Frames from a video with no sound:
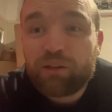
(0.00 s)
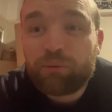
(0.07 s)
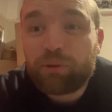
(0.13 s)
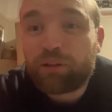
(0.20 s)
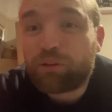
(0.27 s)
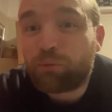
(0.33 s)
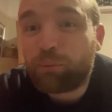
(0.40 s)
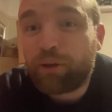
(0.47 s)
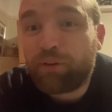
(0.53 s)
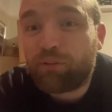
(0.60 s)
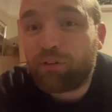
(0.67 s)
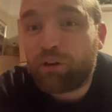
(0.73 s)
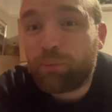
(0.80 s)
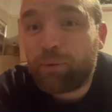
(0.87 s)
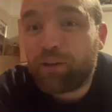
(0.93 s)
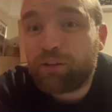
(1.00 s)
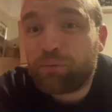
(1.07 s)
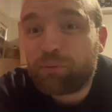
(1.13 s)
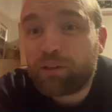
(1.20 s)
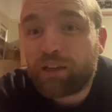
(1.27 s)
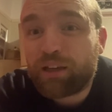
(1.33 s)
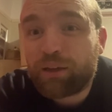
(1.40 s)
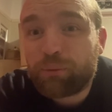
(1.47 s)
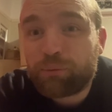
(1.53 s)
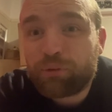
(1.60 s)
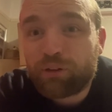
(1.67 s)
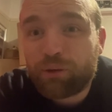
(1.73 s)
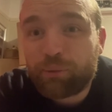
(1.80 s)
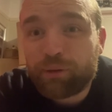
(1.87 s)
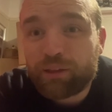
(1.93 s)
That's the way you've got to be sometimes. You
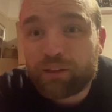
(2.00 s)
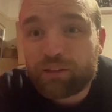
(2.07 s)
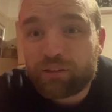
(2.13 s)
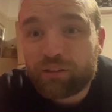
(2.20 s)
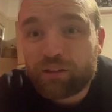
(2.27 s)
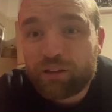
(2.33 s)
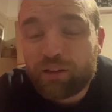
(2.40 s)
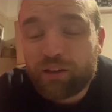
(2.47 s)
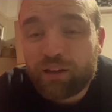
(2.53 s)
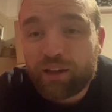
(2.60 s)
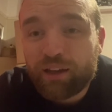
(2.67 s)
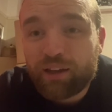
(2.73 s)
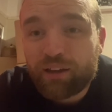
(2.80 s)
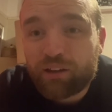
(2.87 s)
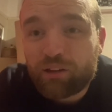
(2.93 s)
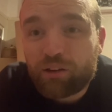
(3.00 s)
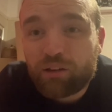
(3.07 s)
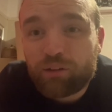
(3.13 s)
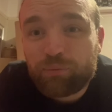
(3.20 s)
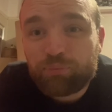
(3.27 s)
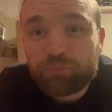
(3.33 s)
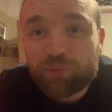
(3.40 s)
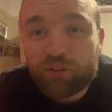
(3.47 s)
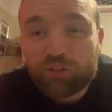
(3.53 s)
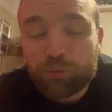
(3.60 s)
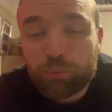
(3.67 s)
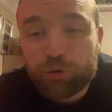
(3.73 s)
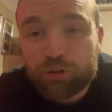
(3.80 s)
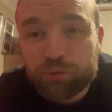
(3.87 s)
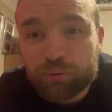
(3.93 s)
know, he didn't have to
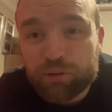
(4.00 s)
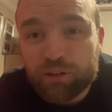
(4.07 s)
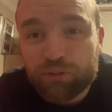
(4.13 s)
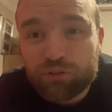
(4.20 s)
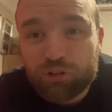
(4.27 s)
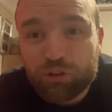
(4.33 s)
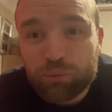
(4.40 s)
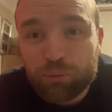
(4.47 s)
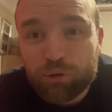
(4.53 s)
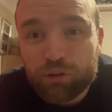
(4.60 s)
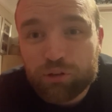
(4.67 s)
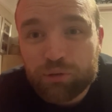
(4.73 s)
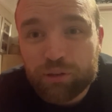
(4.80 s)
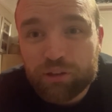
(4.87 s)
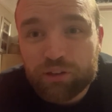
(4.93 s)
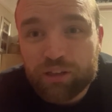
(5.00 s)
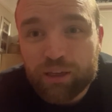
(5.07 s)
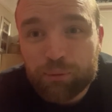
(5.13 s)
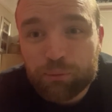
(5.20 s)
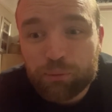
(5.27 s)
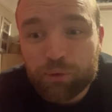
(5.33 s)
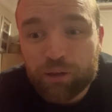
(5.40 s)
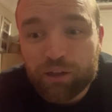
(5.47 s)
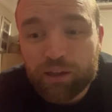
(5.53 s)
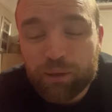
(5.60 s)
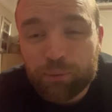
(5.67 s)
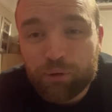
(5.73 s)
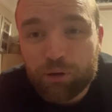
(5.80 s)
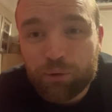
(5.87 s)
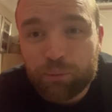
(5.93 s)
push himself too much, he just kept
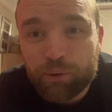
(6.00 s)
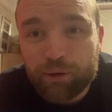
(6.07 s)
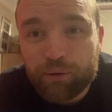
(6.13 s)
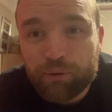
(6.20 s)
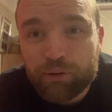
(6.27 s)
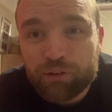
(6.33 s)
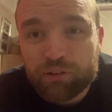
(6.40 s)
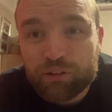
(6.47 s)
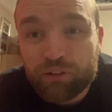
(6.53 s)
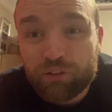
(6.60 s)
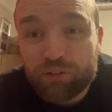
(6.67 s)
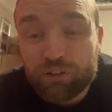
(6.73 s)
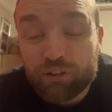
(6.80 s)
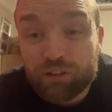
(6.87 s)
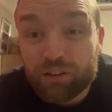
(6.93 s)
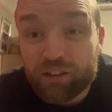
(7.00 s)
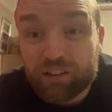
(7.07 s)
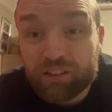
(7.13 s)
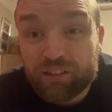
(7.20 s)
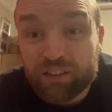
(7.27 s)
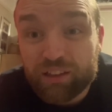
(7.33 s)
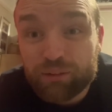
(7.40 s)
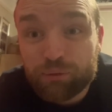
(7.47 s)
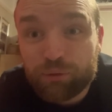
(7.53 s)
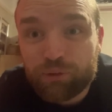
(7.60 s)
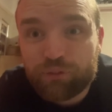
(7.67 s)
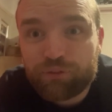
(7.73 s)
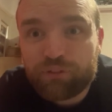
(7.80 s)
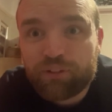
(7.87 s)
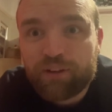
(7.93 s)
going where he was. So, like I said, with
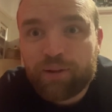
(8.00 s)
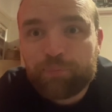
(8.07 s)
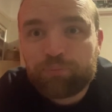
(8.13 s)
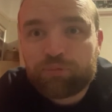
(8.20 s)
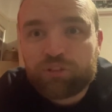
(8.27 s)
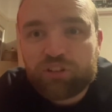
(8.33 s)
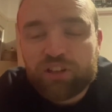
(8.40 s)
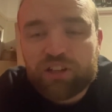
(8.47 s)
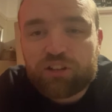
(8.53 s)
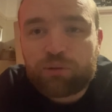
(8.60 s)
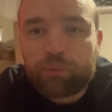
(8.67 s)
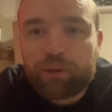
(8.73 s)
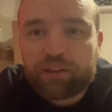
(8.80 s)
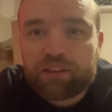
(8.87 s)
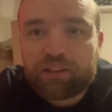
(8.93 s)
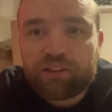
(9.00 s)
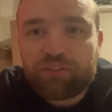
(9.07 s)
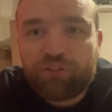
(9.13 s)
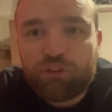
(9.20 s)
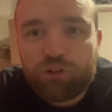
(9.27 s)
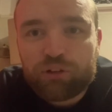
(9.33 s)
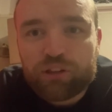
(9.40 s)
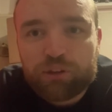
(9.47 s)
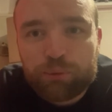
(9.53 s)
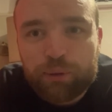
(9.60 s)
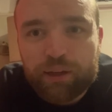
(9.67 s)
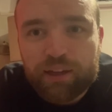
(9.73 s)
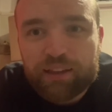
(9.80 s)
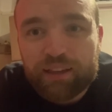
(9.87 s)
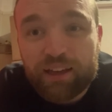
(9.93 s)
Jess coming into that Ford this
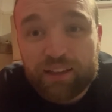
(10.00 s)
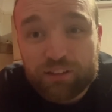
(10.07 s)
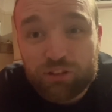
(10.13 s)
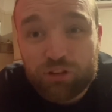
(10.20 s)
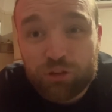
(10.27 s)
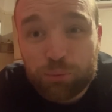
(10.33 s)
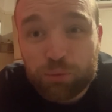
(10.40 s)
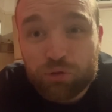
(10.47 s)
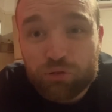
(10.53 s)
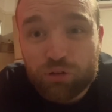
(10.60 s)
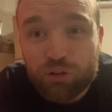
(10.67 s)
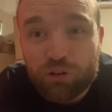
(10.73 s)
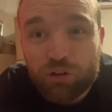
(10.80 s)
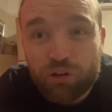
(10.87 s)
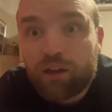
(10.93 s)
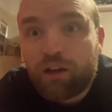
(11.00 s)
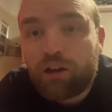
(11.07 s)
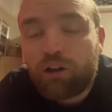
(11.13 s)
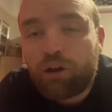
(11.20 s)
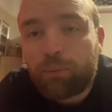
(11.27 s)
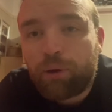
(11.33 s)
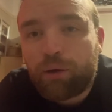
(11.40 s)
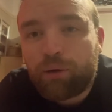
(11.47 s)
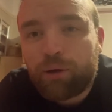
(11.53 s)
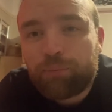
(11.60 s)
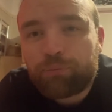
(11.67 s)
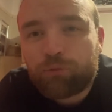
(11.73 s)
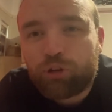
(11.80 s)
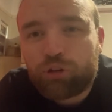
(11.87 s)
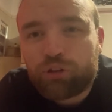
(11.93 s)
weekend, that is a super strong car. A lot of power,
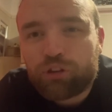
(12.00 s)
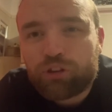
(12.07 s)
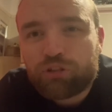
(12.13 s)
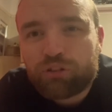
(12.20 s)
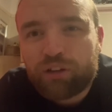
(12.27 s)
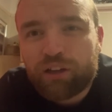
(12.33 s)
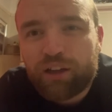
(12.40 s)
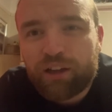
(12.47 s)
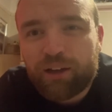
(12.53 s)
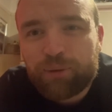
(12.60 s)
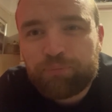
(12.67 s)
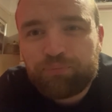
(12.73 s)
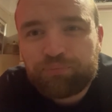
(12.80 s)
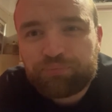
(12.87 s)
good in the straight line.